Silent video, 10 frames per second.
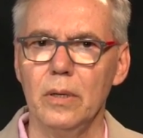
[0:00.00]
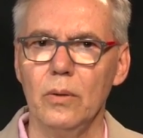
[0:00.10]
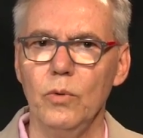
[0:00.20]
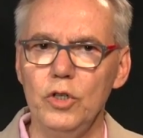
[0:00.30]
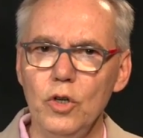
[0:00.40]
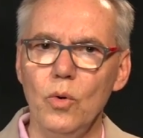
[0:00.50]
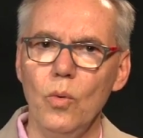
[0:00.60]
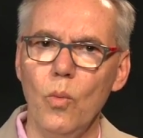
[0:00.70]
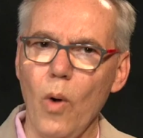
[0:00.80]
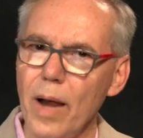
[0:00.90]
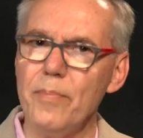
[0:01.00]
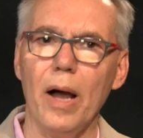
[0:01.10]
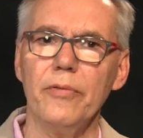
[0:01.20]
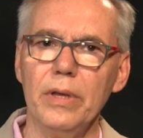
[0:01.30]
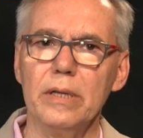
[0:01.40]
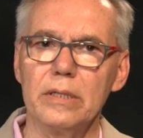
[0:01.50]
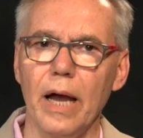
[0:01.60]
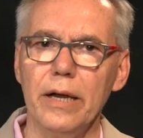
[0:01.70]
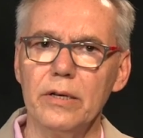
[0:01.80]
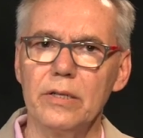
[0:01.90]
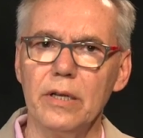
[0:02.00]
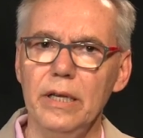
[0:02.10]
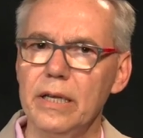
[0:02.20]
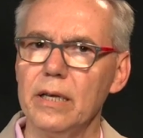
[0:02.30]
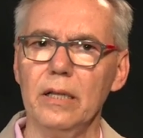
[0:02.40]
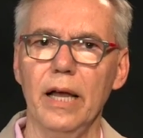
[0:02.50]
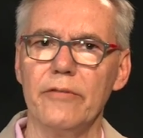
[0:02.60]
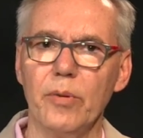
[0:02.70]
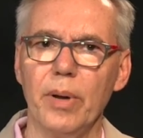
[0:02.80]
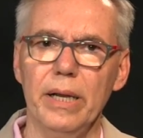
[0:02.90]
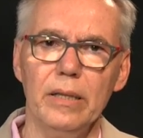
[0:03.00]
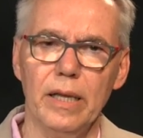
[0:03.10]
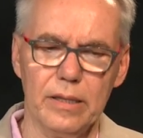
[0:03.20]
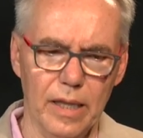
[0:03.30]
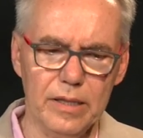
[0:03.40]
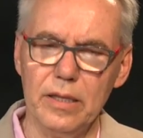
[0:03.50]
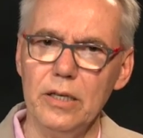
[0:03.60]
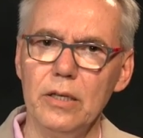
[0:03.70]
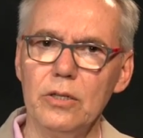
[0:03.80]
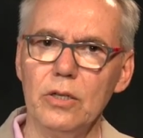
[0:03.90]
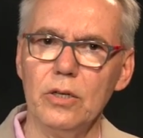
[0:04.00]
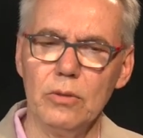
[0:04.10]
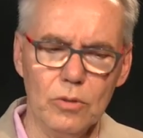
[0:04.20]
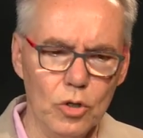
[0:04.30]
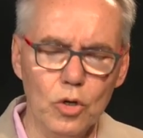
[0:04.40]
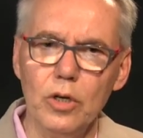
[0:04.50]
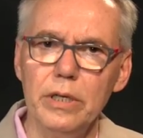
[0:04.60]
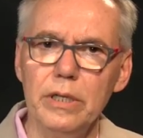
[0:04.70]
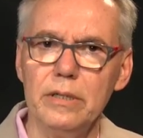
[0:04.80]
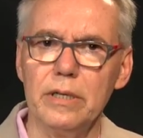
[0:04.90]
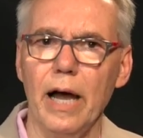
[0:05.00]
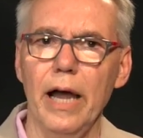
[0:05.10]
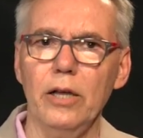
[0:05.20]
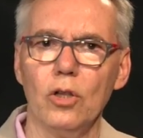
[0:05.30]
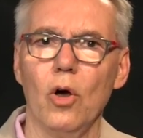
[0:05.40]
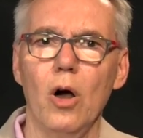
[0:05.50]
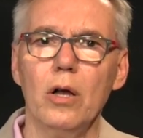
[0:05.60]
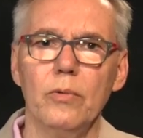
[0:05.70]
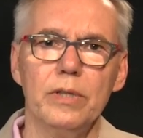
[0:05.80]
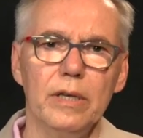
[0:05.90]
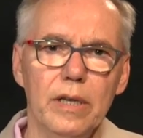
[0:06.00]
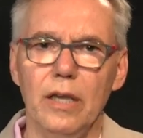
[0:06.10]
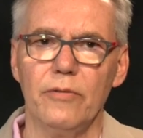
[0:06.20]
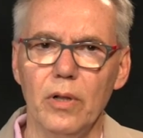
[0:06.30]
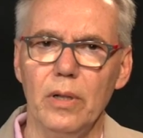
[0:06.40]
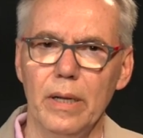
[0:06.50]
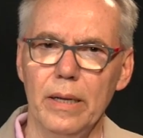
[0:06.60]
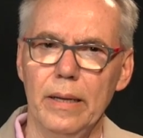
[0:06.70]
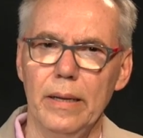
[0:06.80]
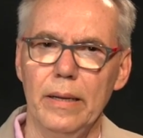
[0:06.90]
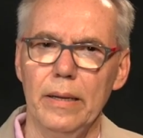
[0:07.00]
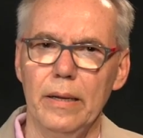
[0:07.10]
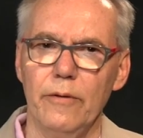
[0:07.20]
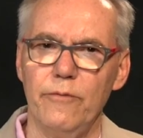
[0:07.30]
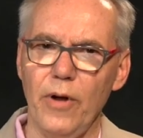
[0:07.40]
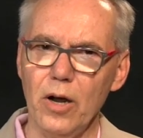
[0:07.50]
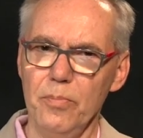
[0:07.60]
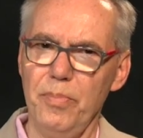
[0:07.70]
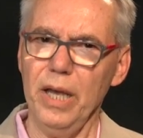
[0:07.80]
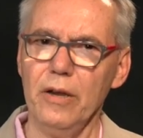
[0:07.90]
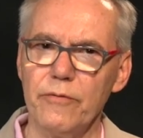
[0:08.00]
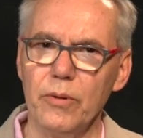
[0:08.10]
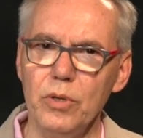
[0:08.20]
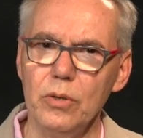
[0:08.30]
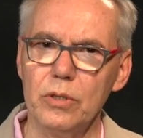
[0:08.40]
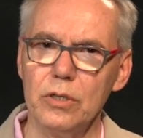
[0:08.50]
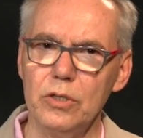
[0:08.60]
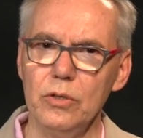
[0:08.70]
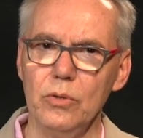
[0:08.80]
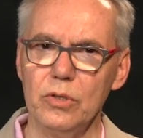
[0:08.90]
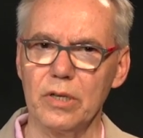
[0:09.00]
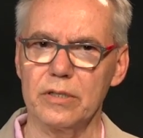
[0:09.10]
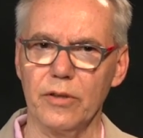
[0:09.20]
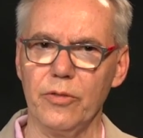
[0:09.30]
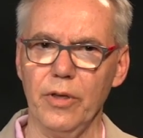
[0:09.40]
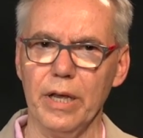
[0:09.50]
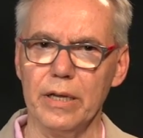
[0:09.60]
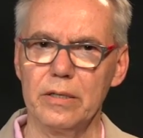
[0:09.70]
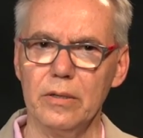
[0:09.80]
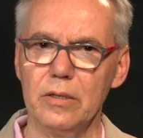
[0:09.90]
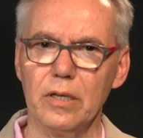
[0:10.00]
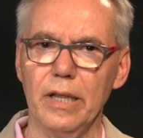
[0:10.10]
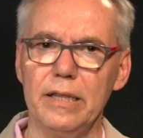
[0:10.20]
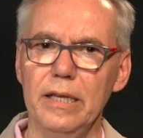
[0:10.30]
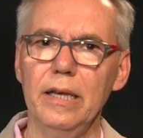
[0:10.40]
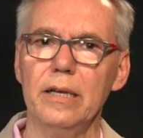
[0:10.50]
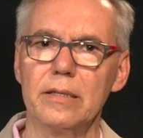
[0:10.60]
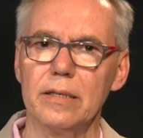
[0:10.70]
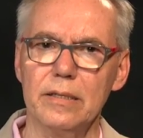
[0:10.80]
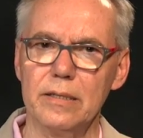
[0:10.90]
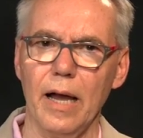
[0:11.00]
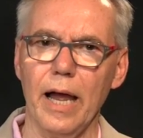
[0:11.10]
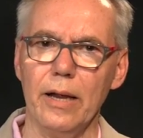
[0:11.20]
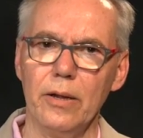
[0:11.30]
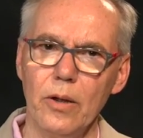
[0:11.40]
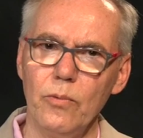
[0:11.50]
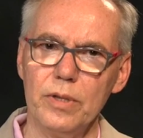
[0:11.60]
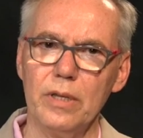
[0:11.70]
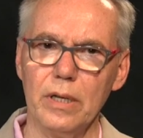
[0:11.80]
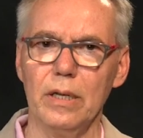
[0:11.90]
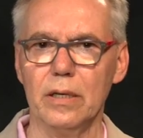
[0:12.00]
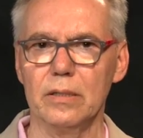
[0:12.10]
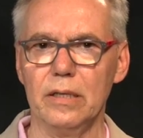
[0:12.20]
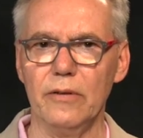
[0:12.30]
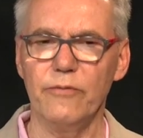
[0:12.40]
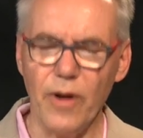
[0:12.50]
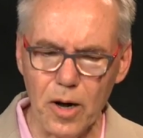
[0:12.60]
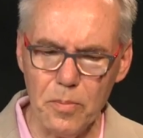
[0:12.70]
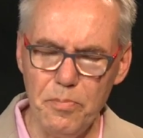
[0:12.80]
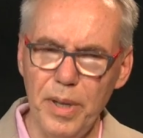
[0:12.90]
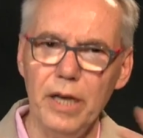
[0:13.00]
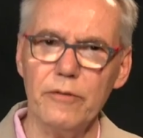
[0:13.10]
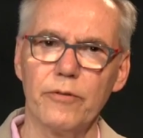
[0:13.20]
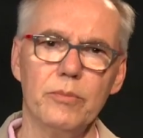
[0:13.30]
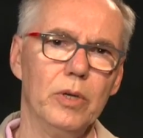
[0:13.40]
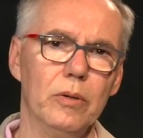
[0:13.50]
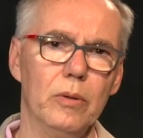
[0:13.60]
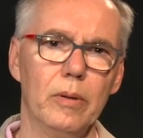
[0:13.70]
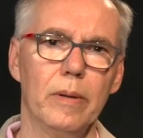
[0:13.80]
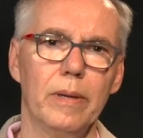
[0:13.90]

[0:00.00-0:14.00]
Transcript: Would you wipe out the entire city, kill everybody, let the good die along with the evil? Far be it from you to do such a thing, to let the innocent die with the guilty. Far be it from you.